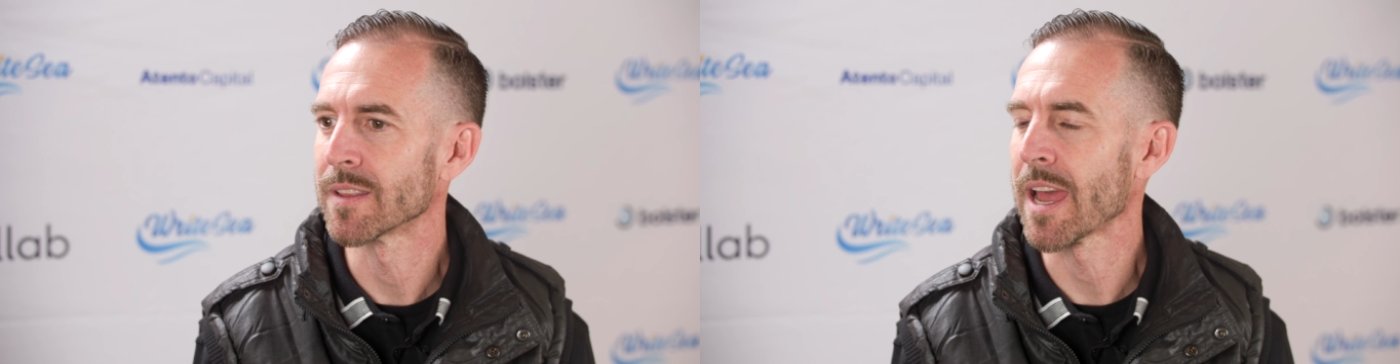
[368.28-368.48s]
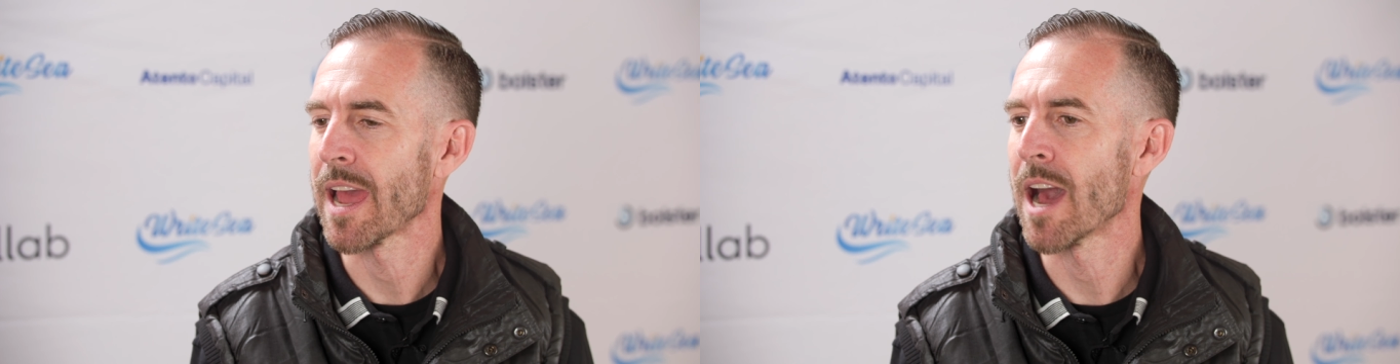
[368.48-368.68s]
of
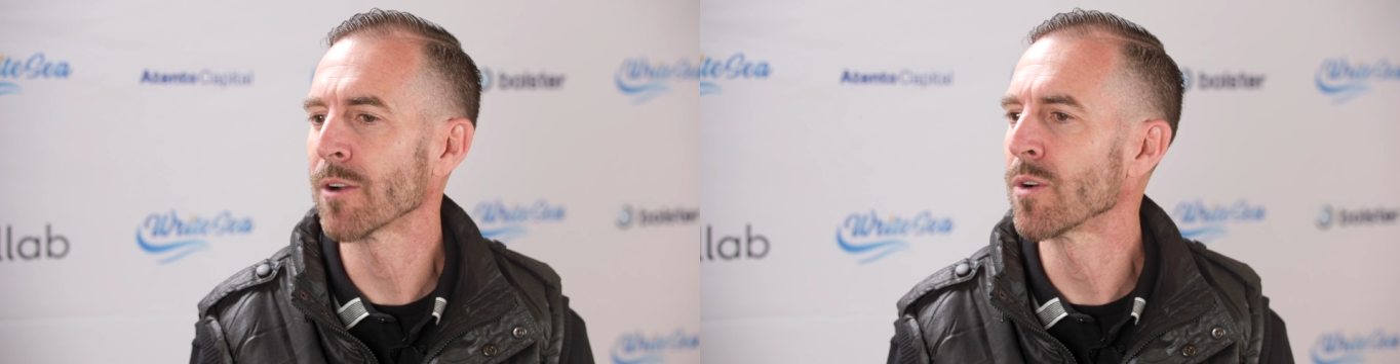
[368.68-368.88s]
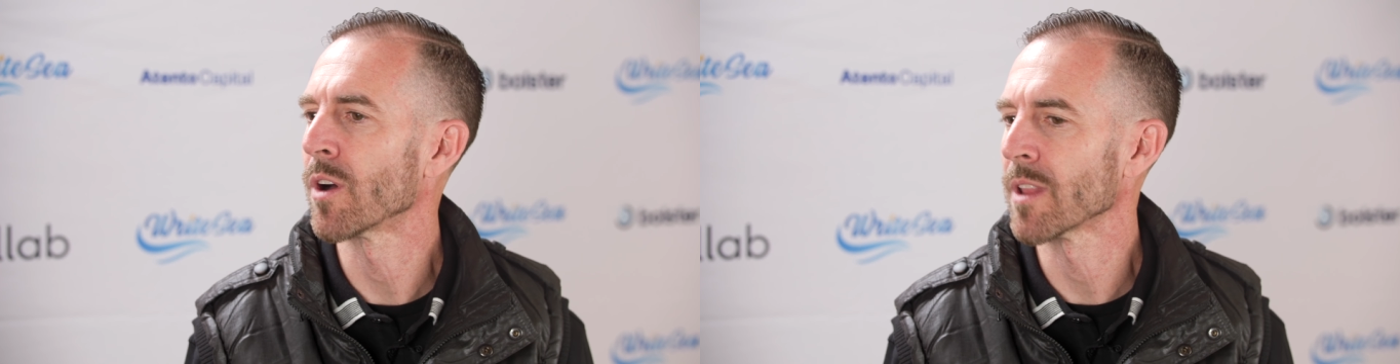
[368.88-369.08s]
that, how
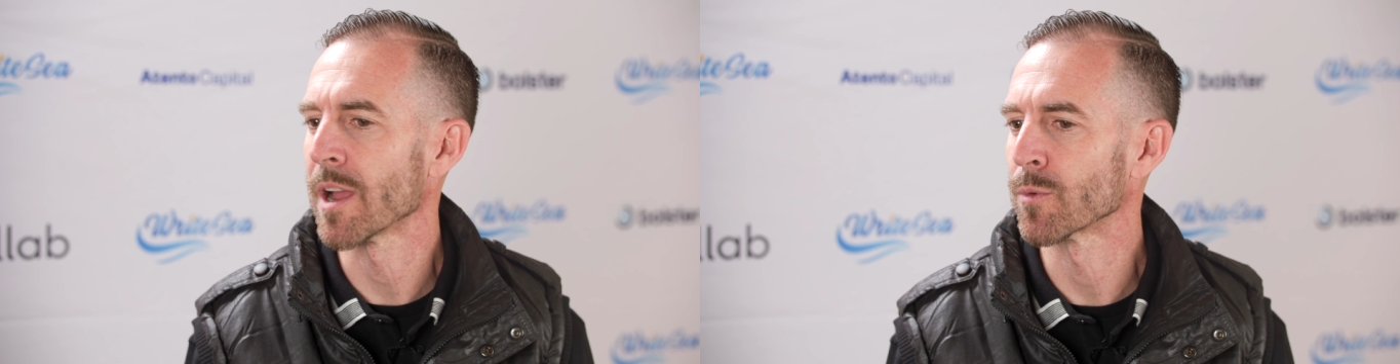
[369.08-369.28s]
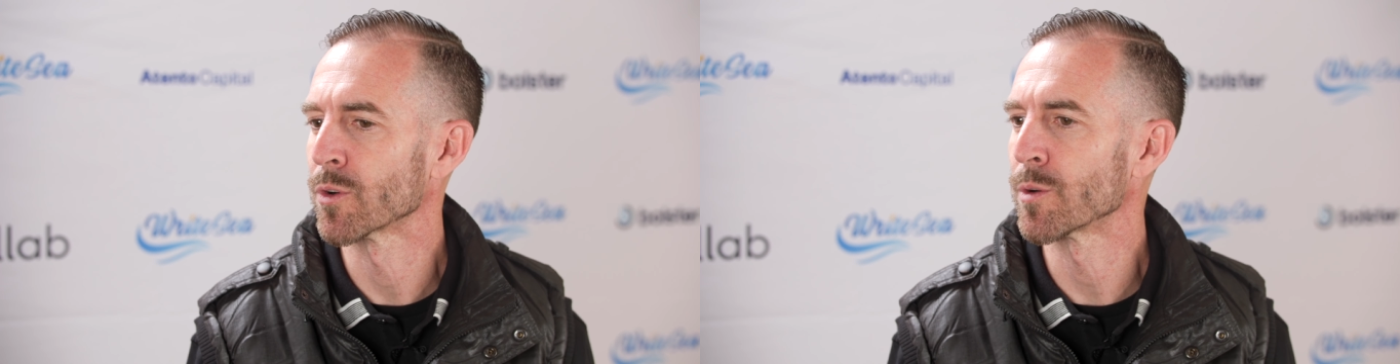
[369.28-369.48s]
do
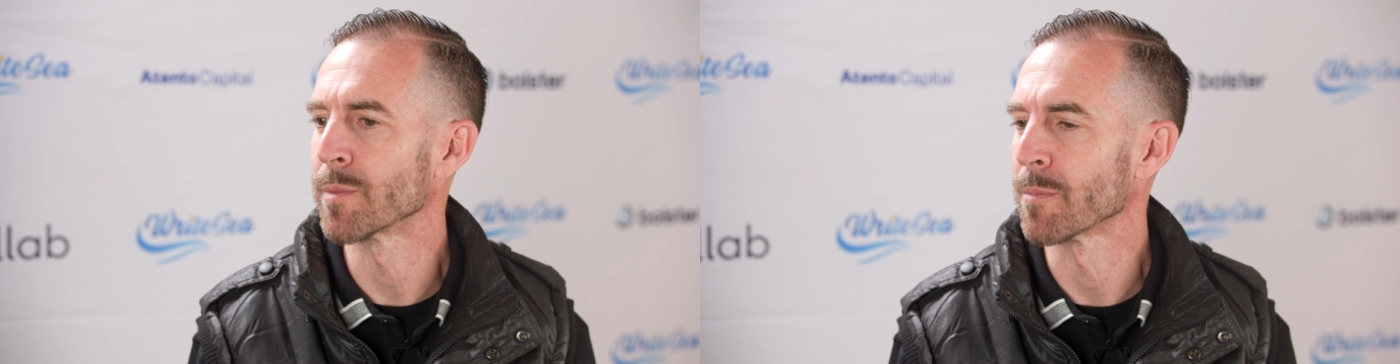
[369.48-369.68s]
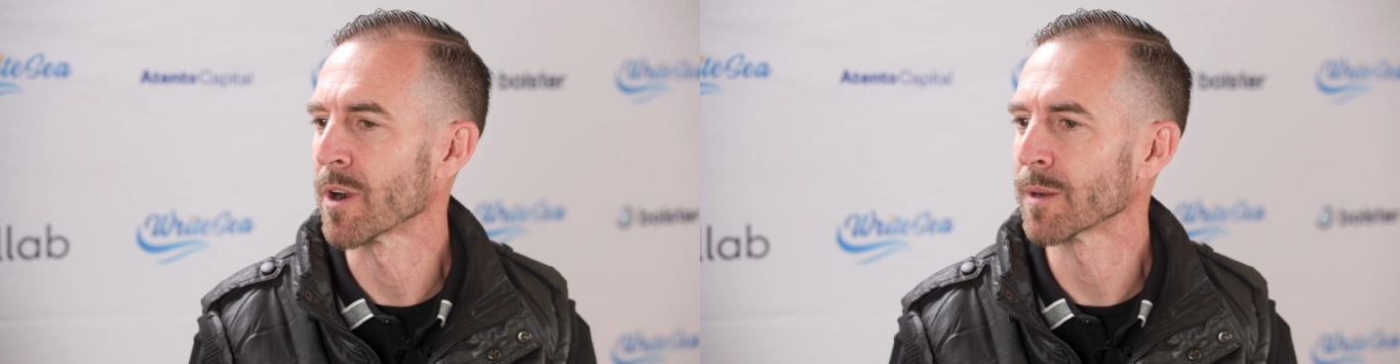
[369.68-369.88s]
online
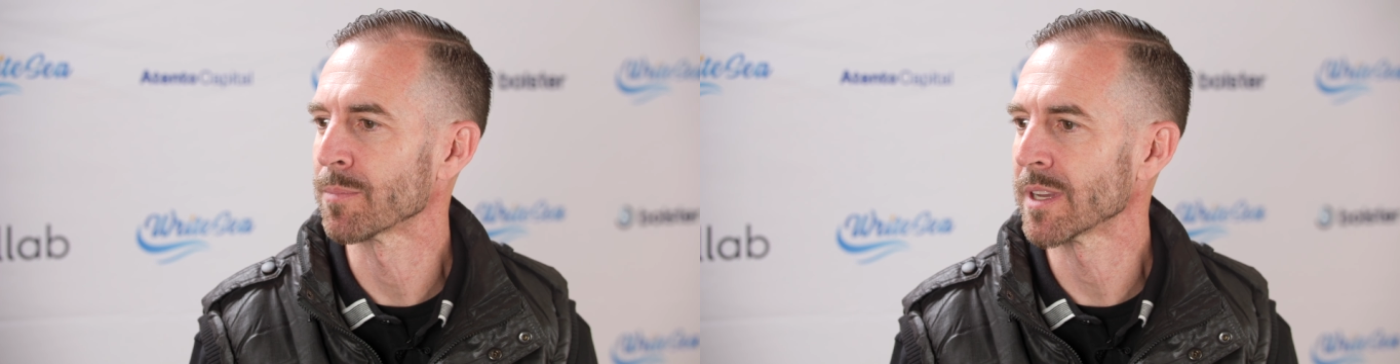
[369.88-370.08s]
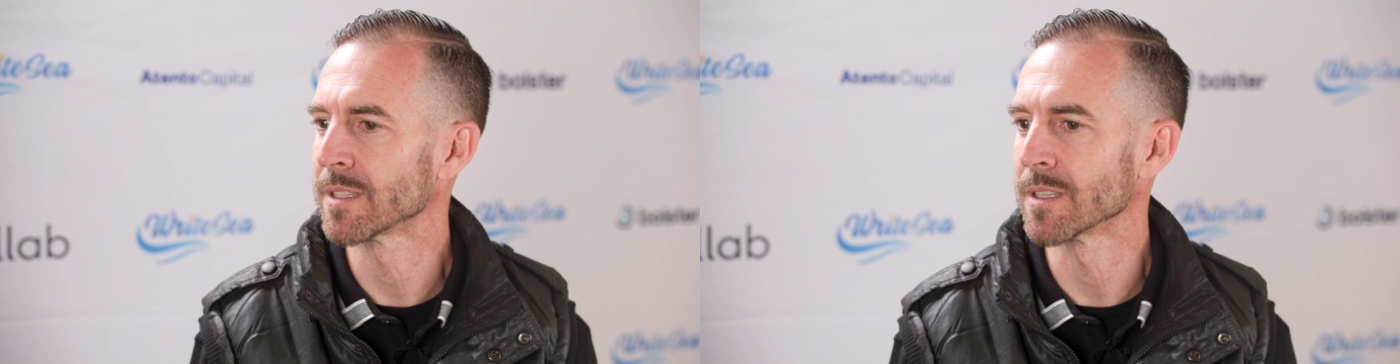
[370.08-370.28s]
recruitment
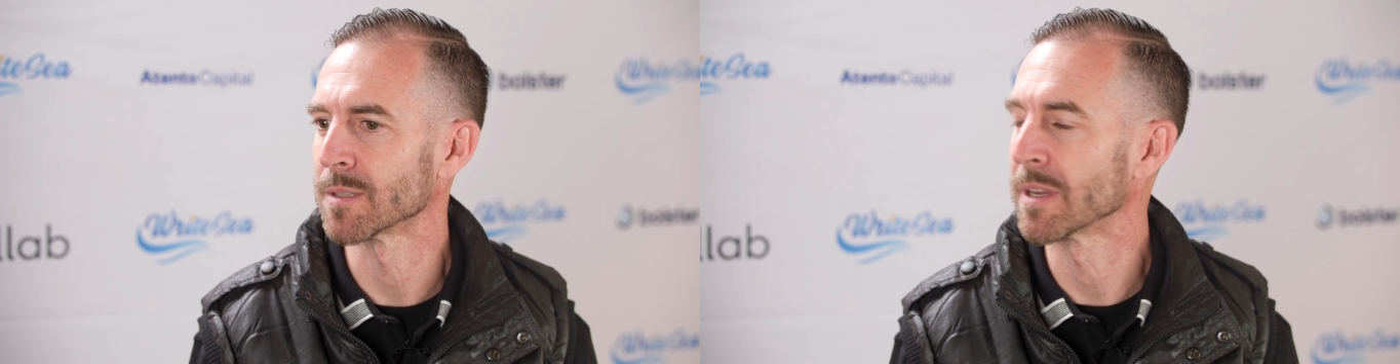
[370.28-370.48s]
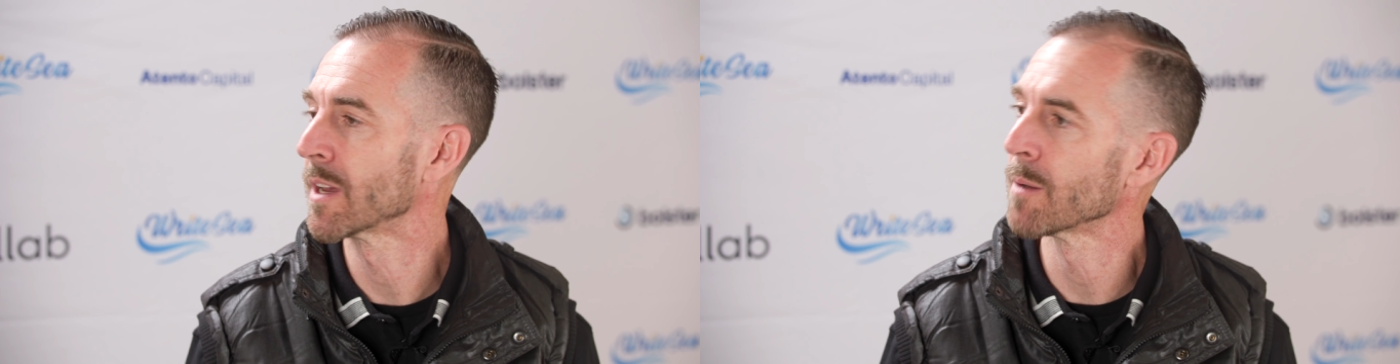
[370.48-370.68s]
marketplaces
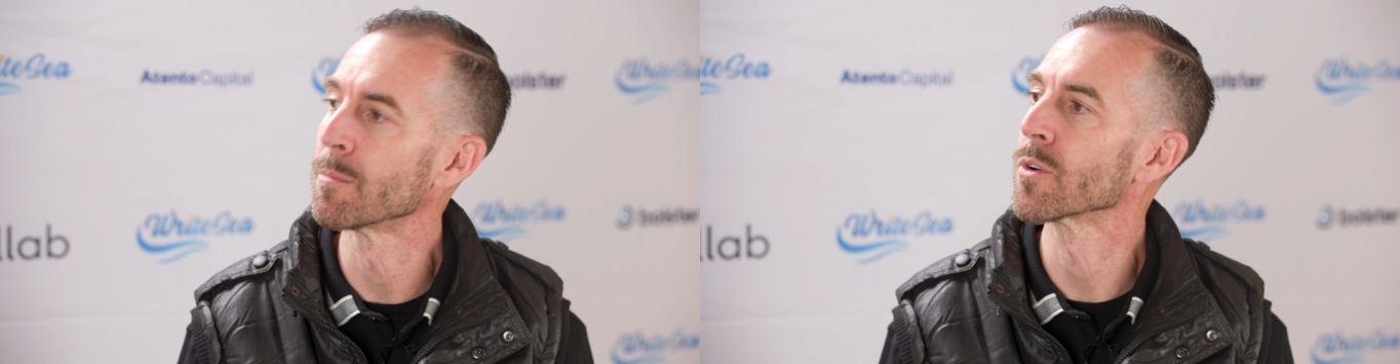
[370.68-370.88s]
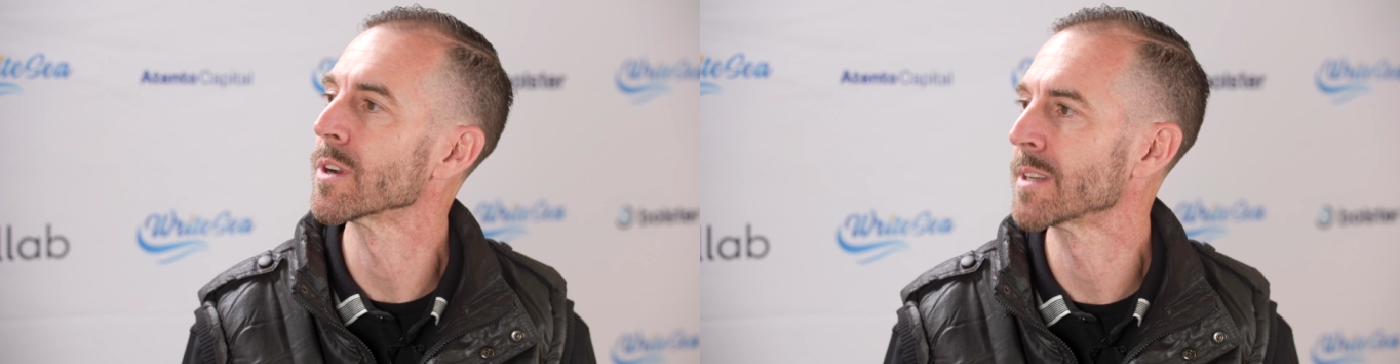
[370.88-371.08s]
become
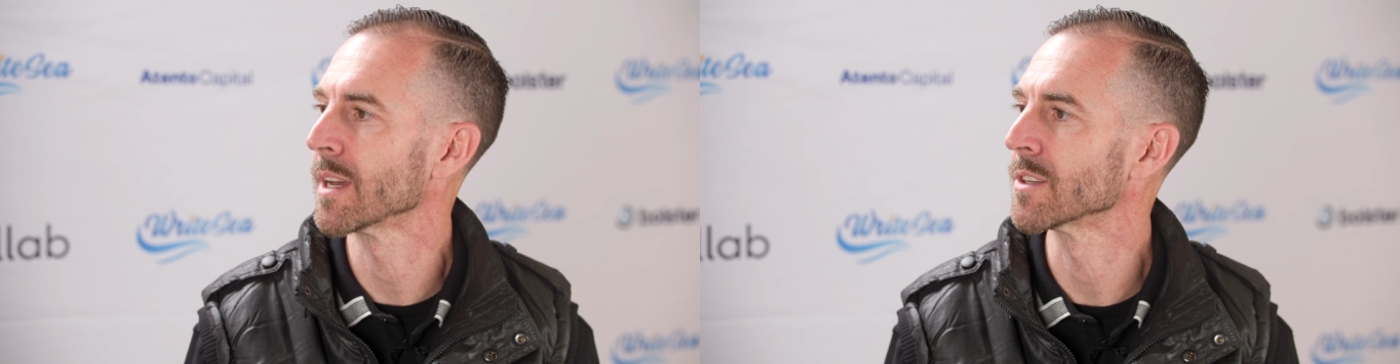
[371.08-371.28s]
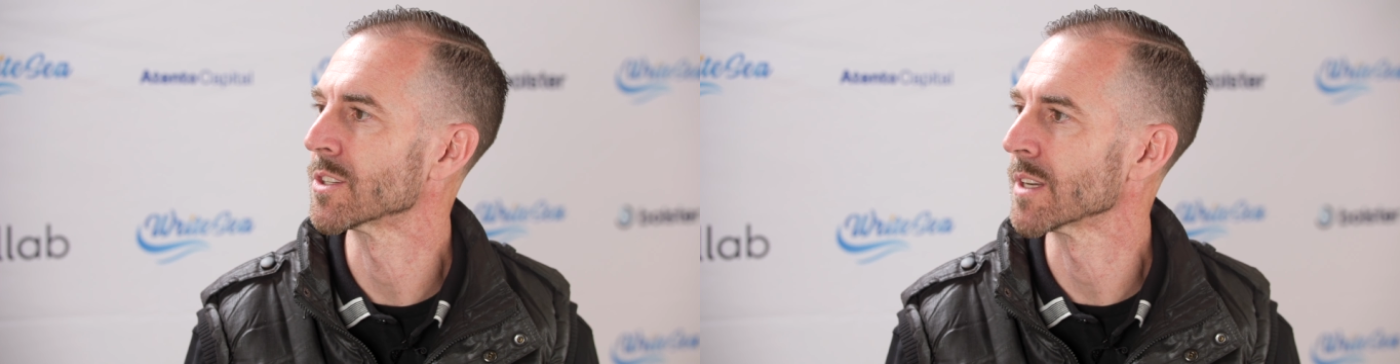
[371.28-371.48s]
more
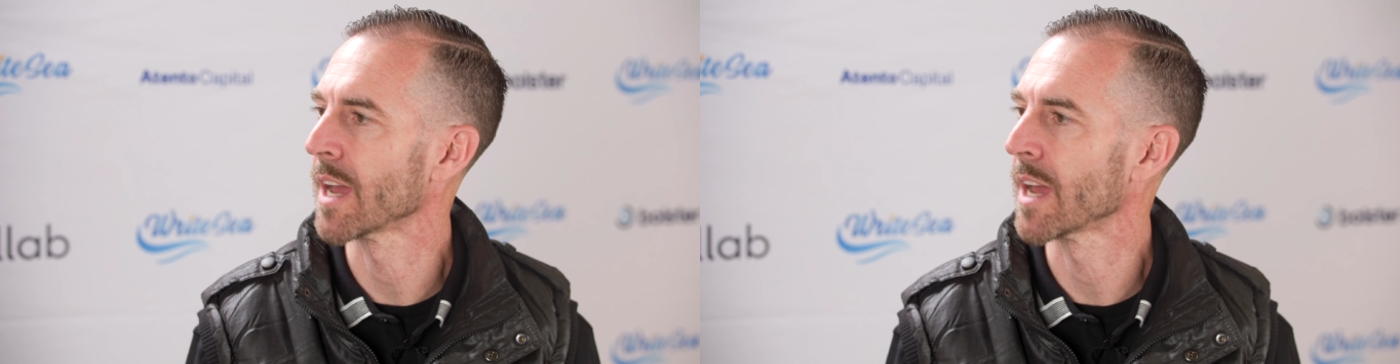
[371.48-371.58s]
intelligent?